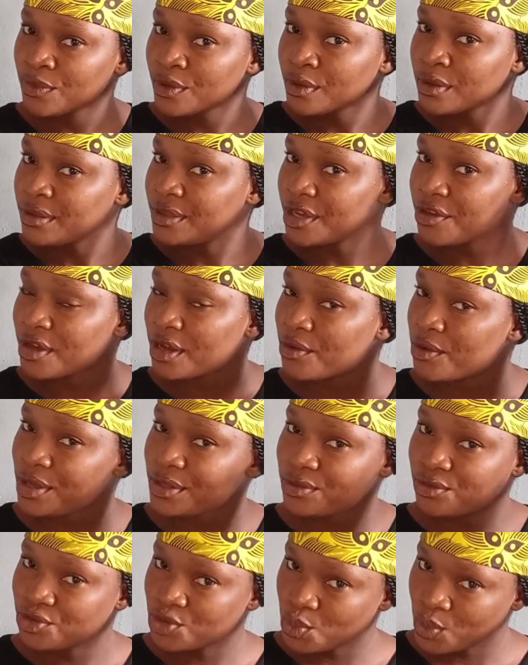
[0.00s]
Then you're going
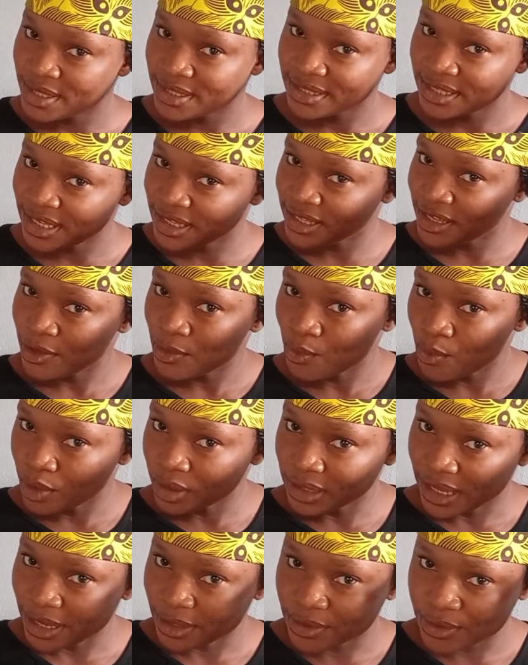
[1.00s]
to twist it inward
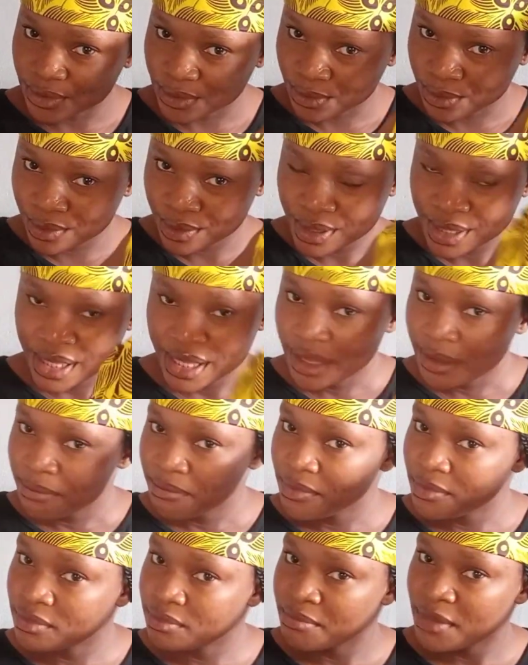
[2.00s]
like so.
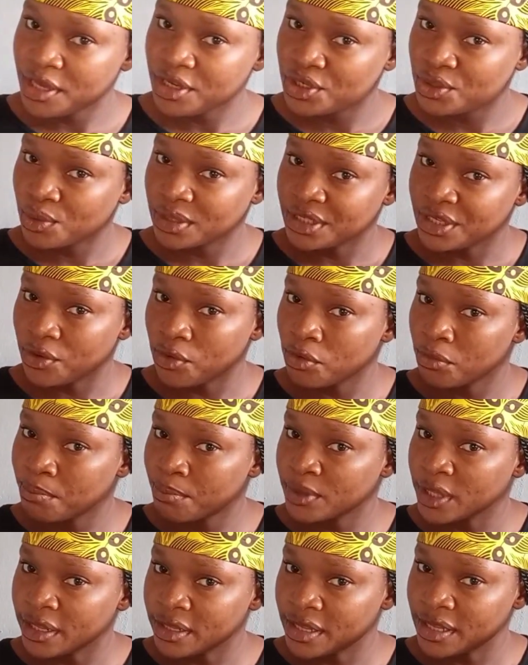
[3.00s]
Make sure
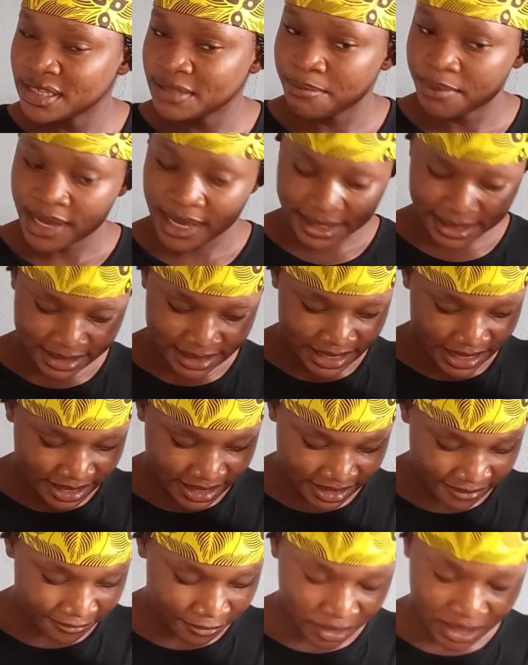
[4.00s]
like these parts, like the
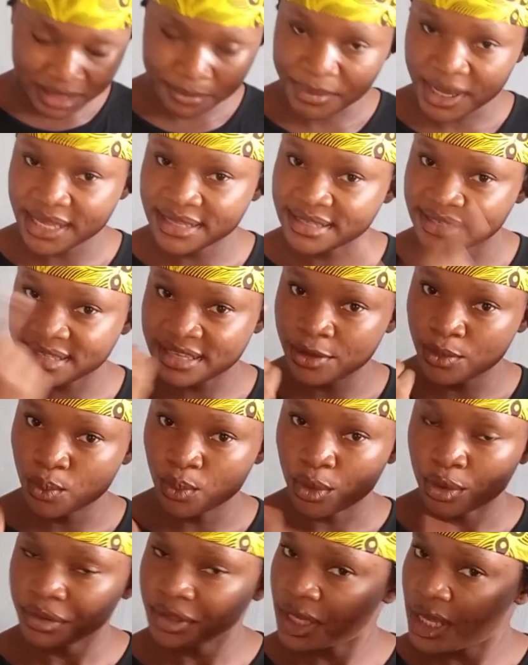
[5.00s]
folded part, is
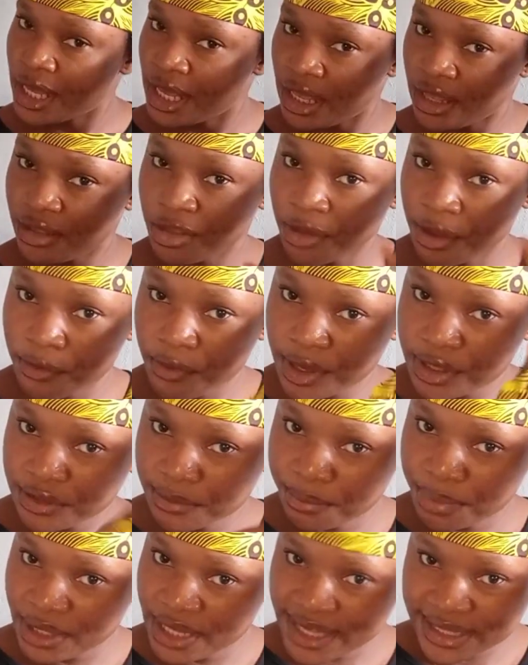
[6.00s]
inward. Then you're going to
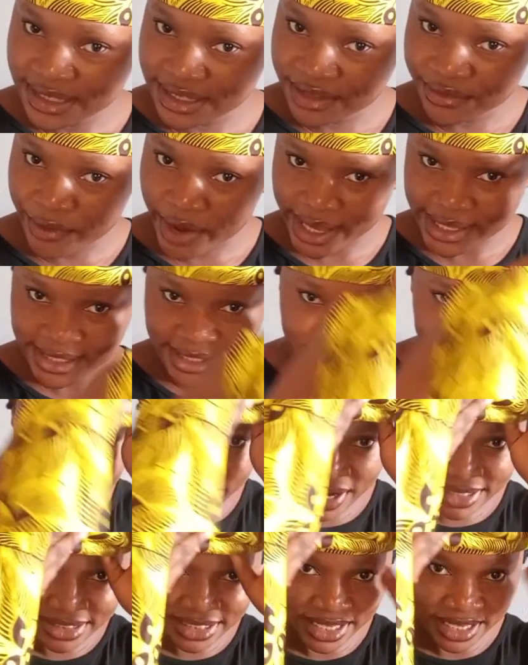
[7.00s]
place it right
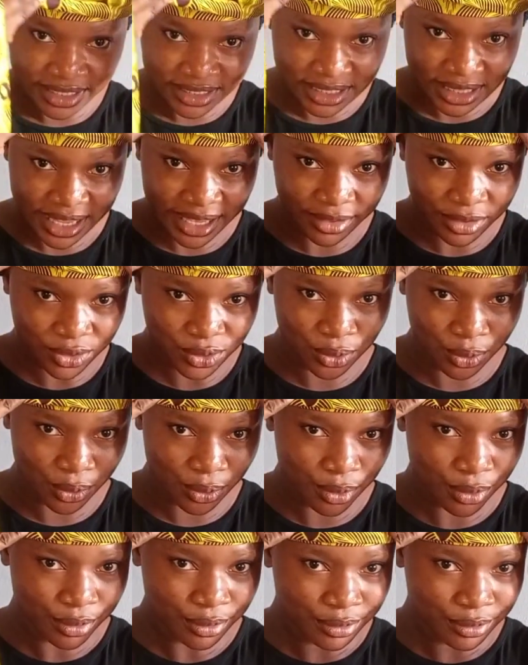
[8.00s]
around it like so.